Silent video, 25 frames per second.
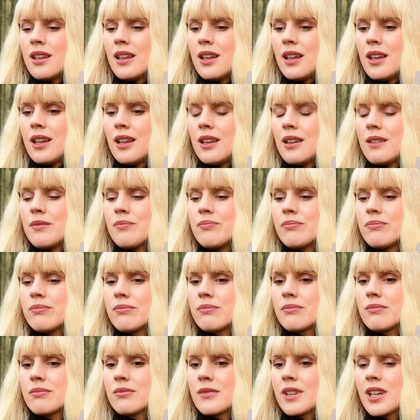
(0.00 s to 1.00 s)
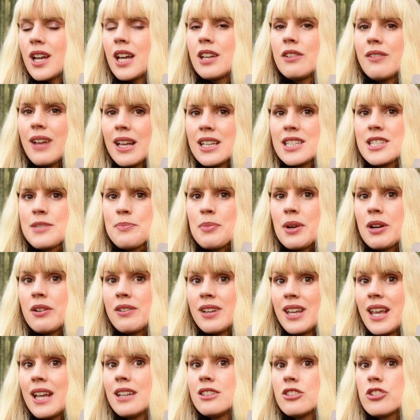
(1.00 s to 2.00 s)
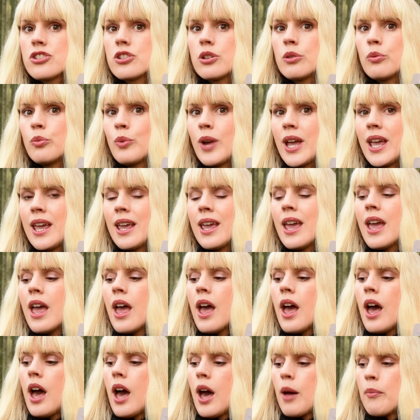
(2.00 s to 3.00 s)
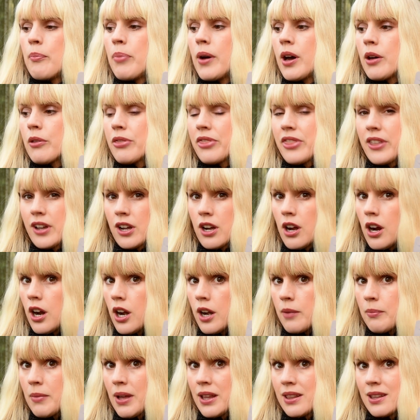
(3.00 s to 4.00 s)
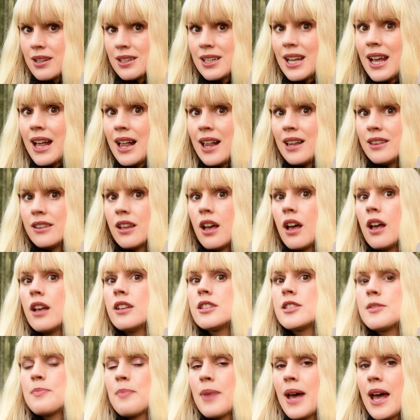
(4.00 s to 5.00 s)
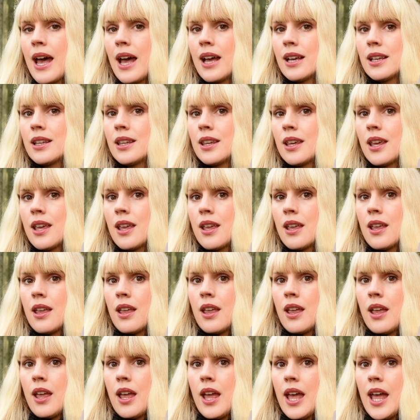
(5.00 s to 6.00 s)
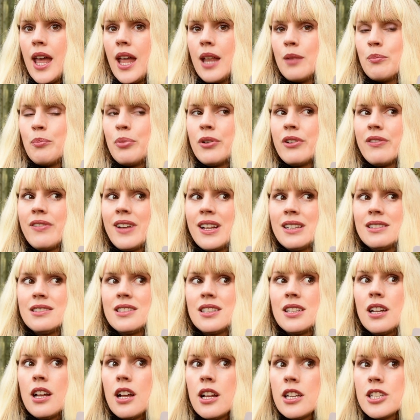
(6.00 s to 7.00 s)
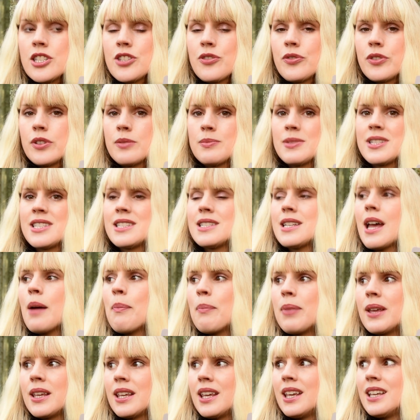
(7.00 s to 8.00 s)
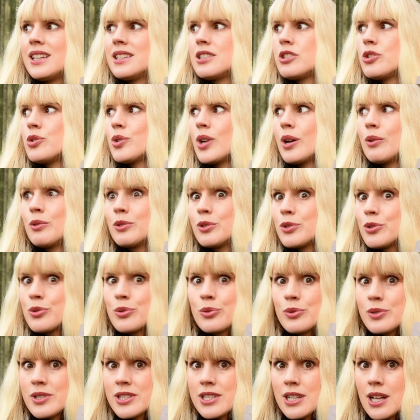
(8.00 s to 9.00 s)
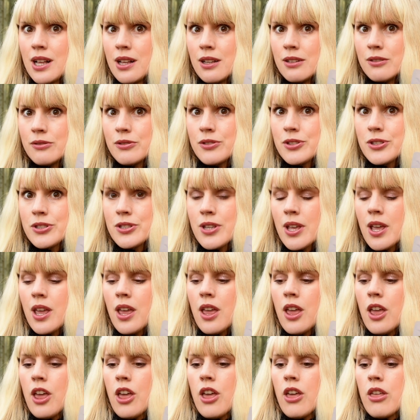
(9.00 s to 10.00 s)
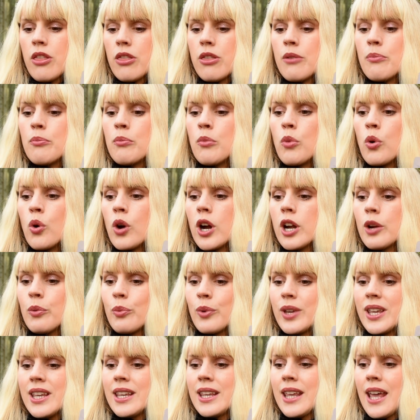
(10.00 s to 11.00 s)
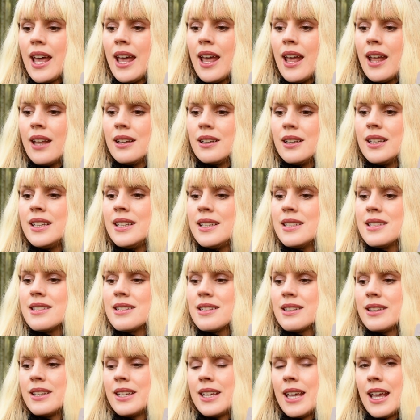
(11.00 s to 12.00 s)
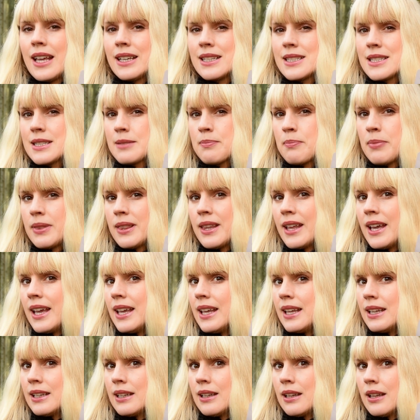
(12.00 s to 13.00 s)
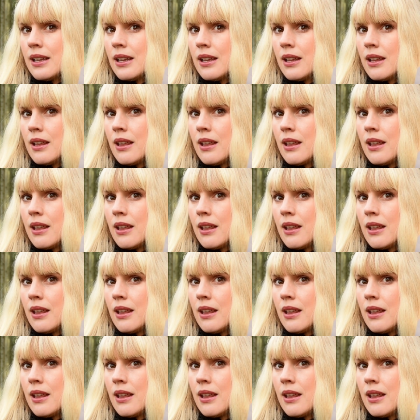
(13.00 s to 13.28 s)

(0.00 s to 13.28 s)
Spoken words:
kind of experiential way about the karma that held us back and prevented us from stepping into our true selves, the more we can easily explain